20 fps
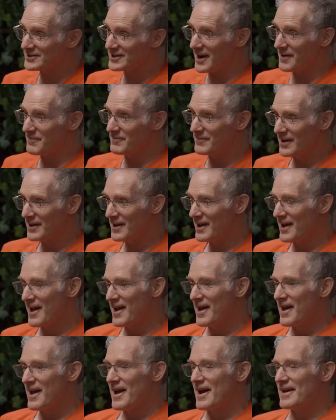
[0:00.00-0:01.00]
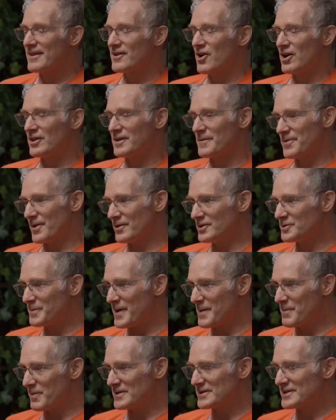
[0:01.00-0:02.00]
al-Sham. And he called up those
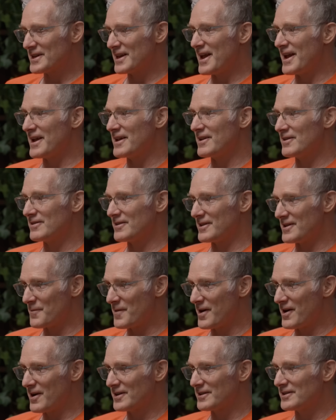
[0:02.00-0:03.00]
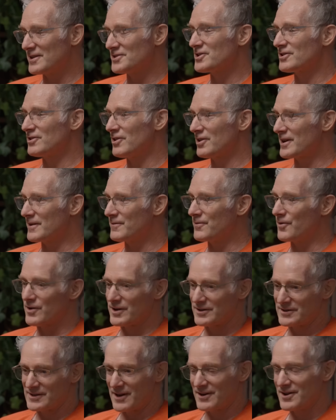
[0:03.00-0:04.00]
people and said, hey, the American that you're looking
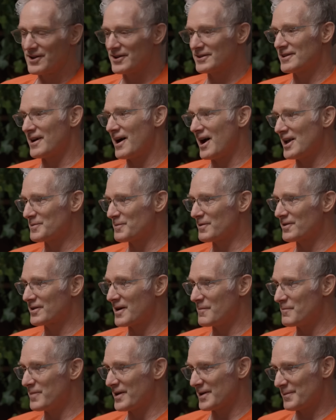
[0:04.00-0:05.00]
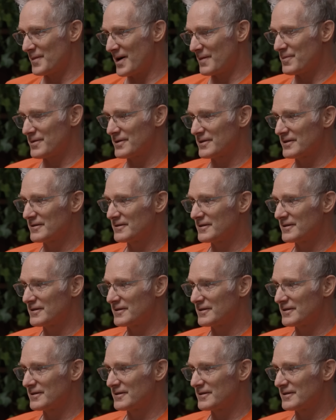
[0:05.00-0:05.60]
for is down here at the hospital. Come pick him up.